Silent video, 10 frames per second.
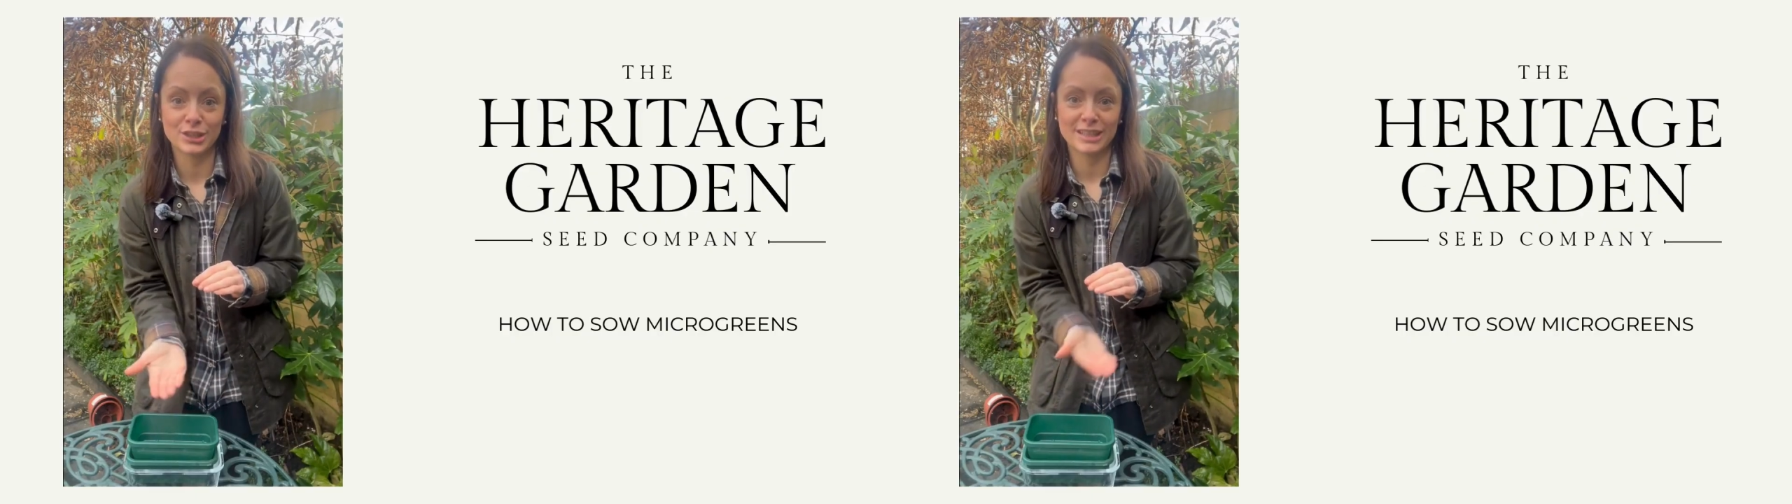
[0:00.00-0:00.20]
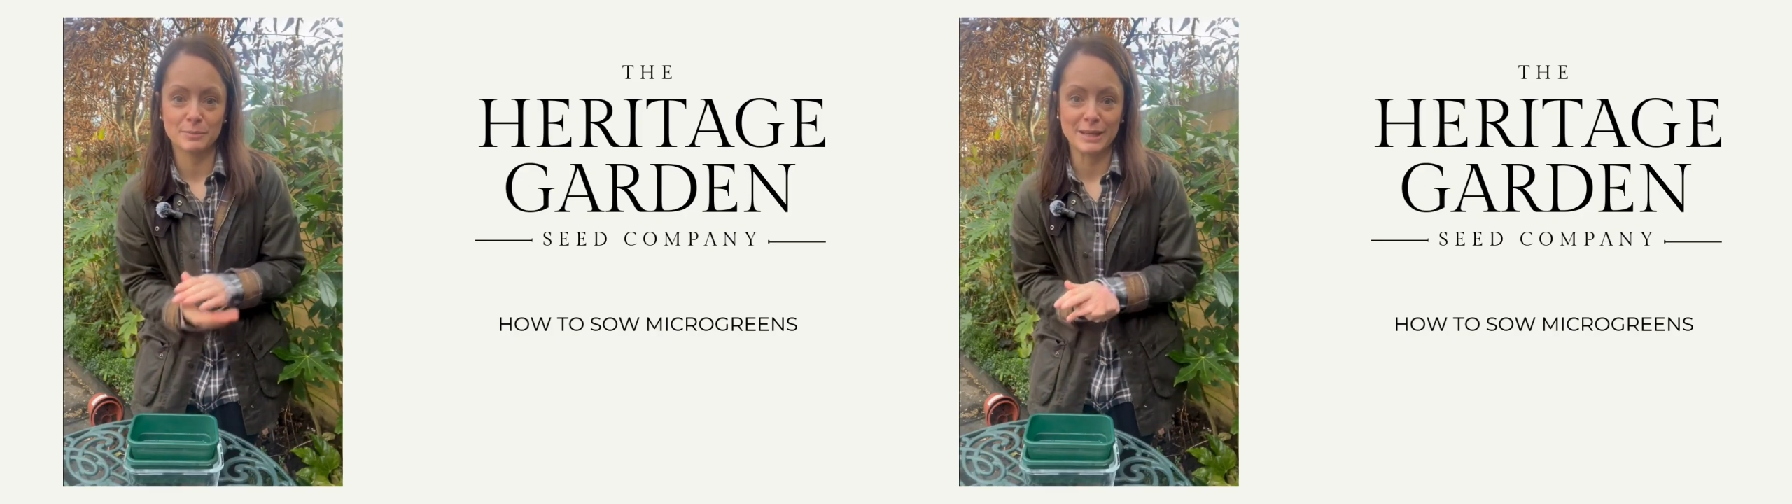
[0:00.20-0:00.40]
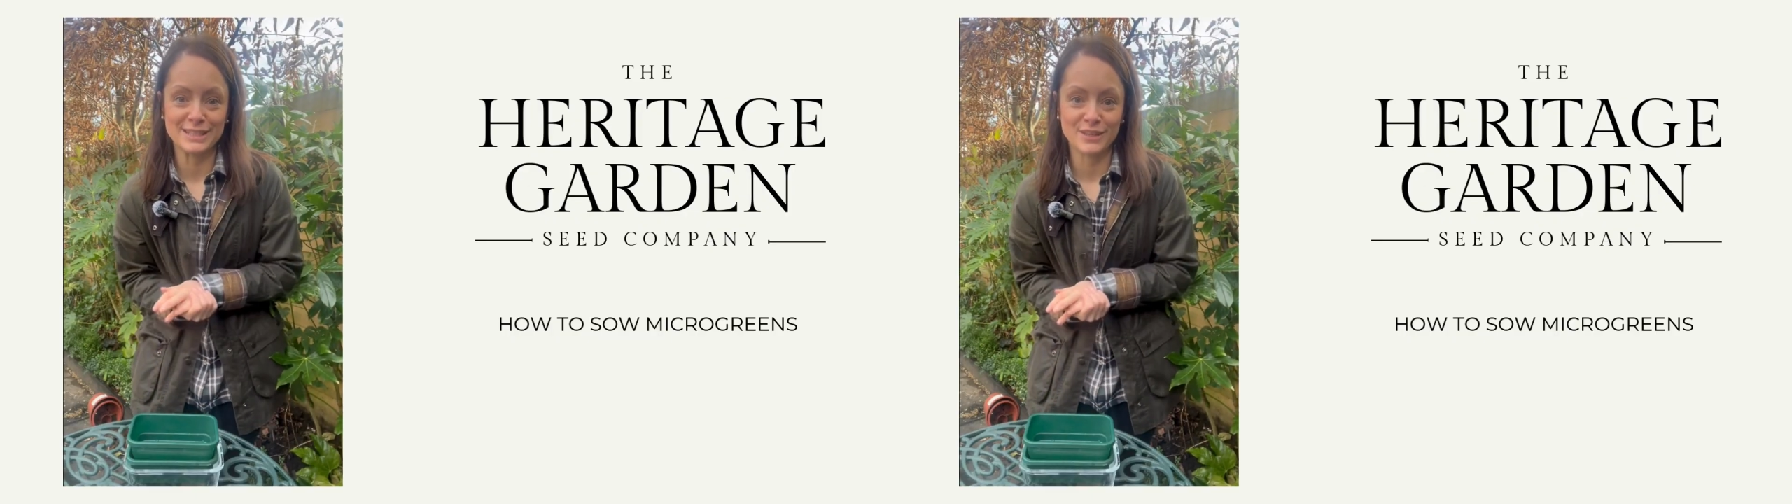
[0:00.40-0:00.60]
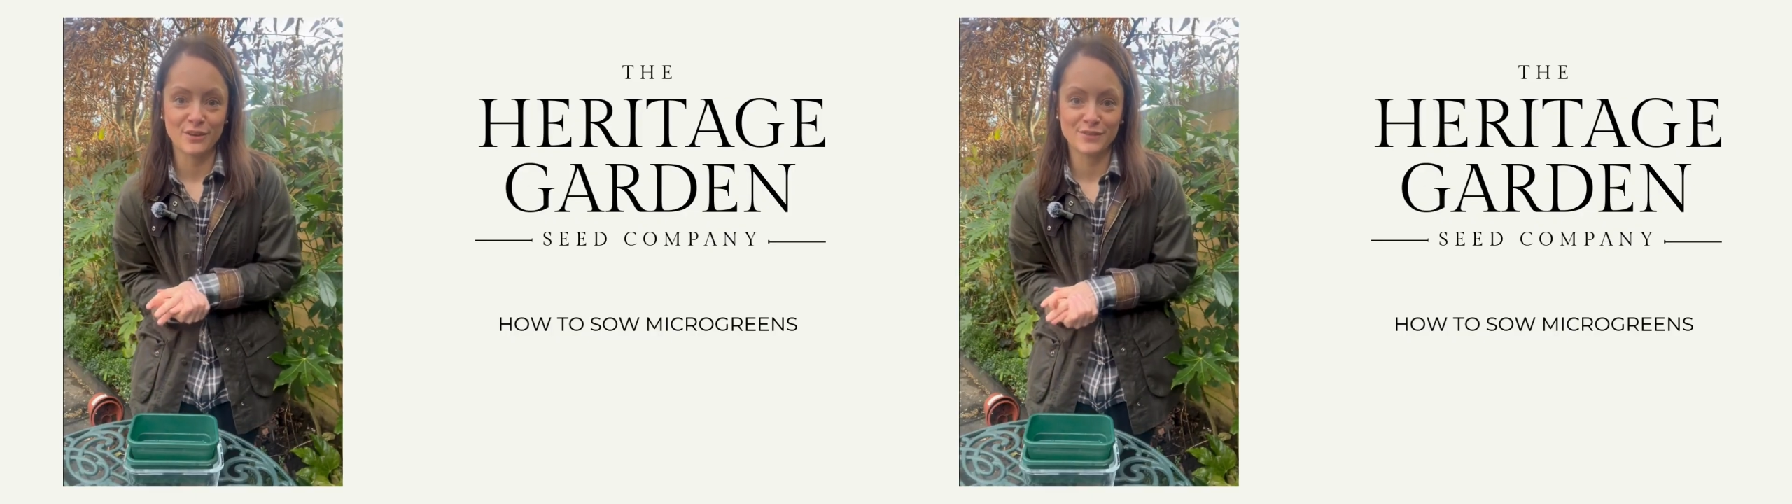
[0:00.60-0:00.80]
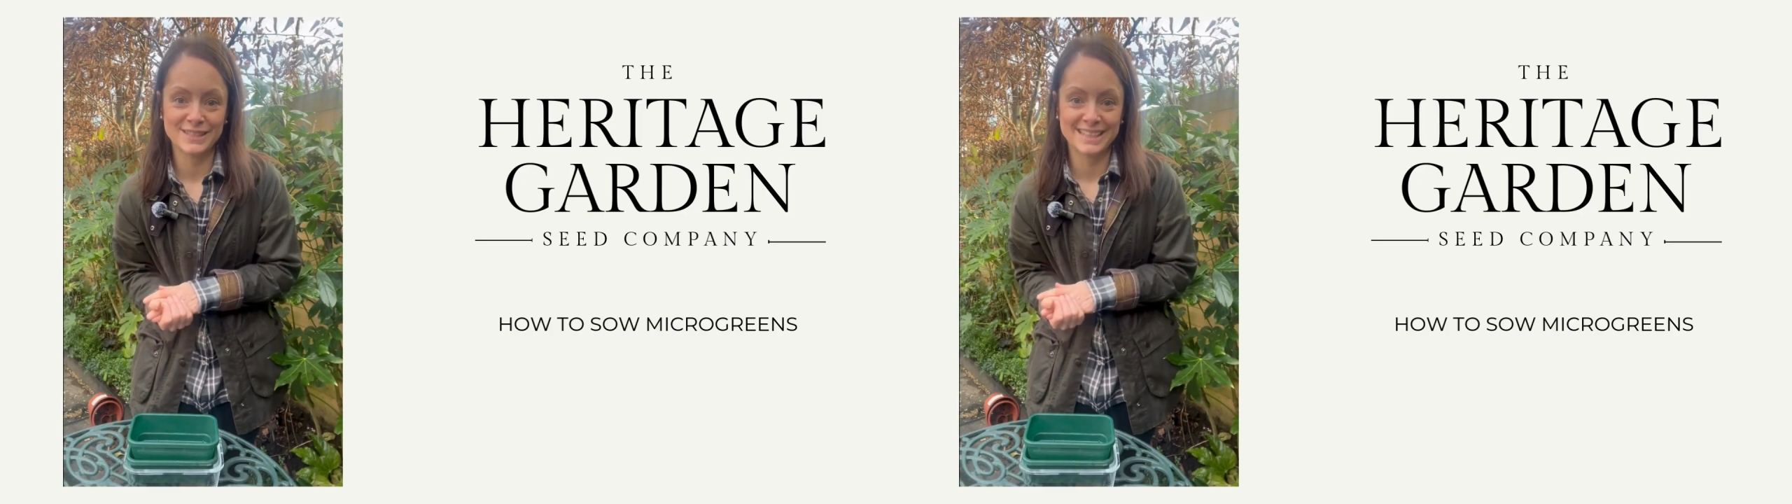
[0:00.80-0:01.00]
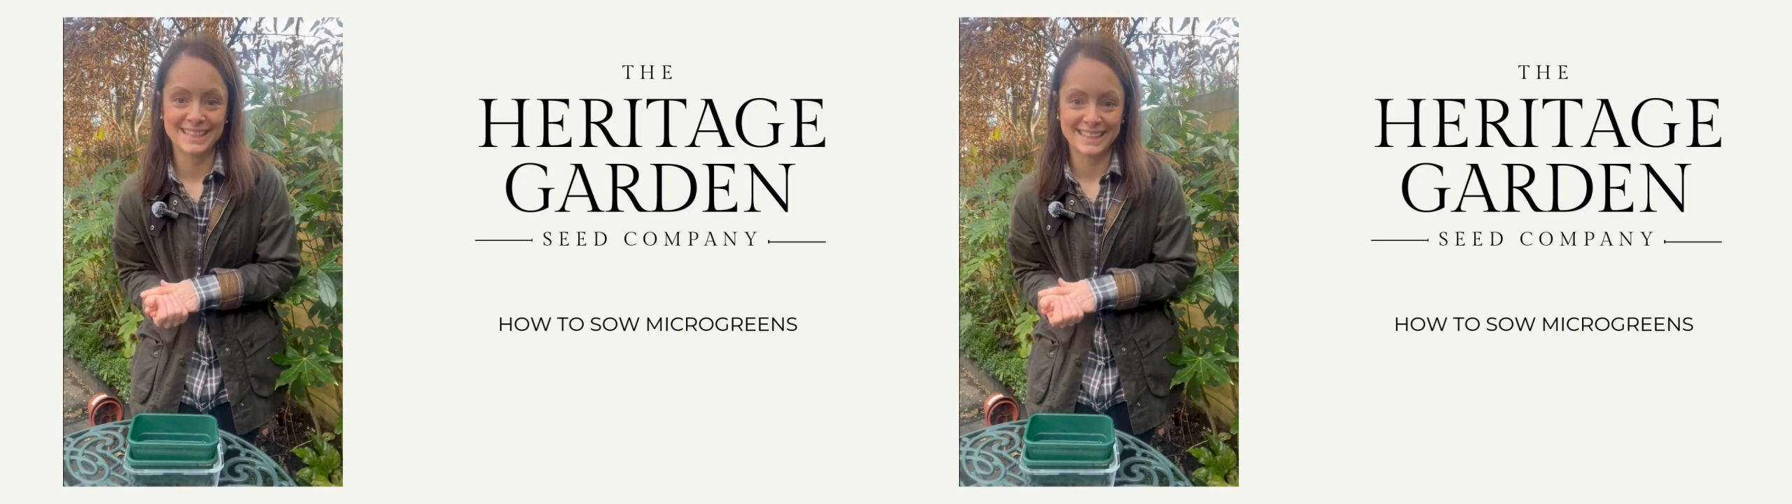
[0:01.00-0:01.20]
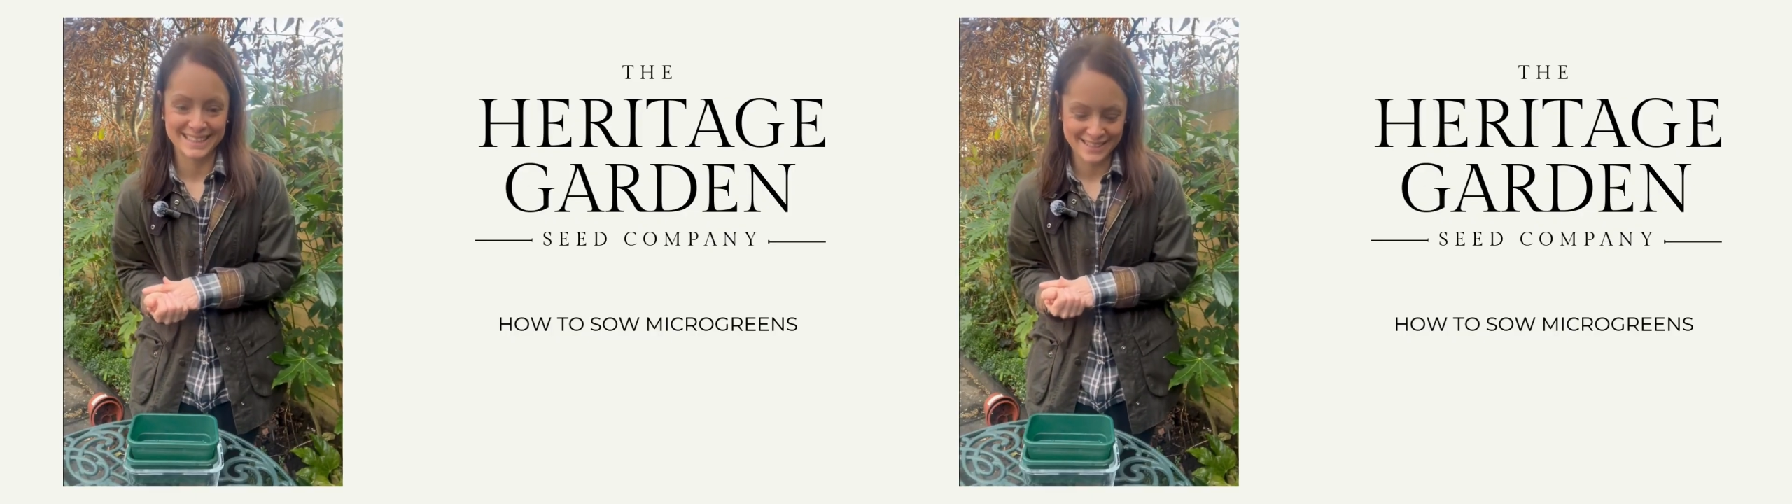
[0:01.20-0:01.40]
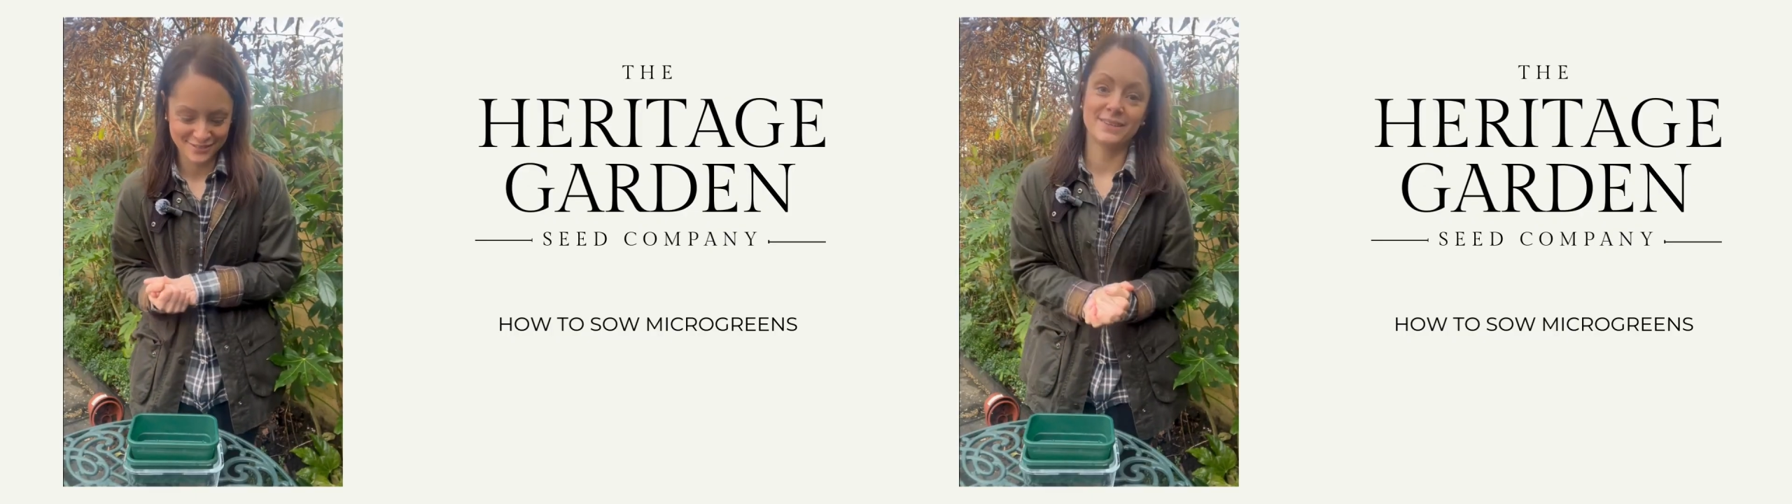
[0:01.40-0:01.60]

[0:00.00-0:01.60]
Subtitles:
near the base of the seedlings.